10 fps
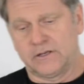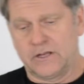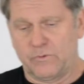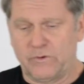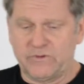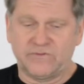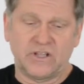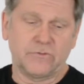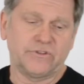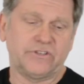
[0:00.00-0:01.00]
Now what we've
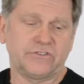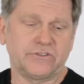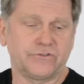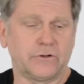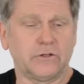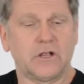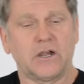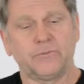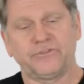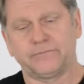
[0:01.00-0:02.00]
done with these control
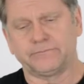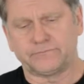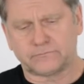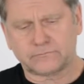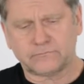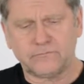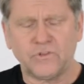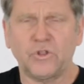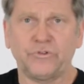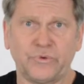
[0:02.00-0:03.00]
arms
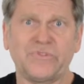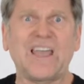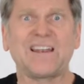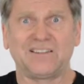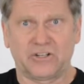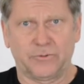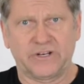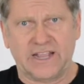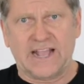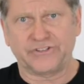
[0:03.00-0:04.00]
is we've added a little bit
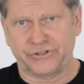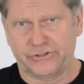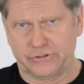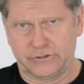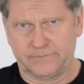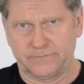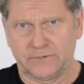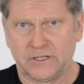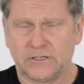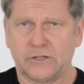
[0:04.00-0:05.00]
of caster to them.
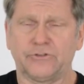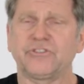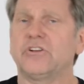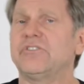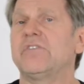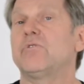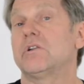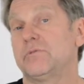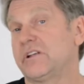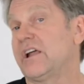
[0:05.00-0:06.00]
Now those cars have
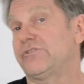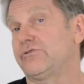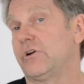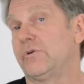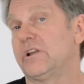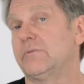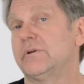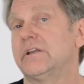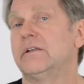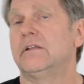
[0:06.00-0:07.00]
quite a bit of caster already,
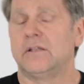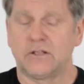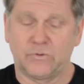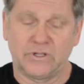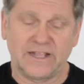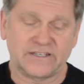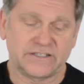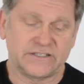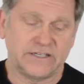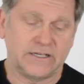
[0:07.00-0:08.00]
but we like to
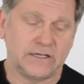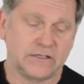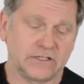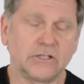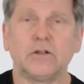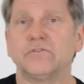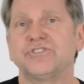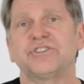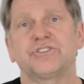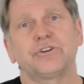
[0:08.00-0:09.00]
see a little over
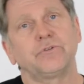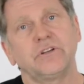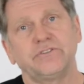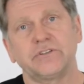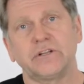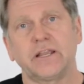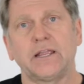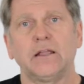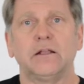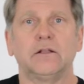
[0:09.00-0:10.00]
6 degrees in
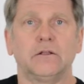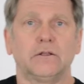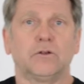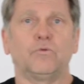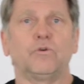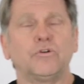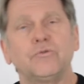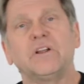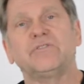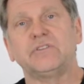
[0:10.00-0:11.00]
a road
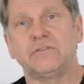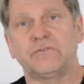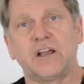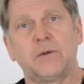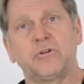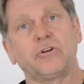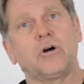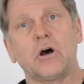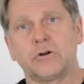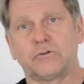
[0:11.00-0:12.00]
racing environment or
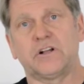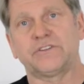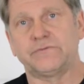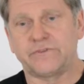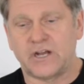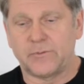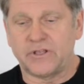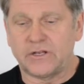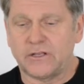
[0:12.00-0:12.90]
autocross environment.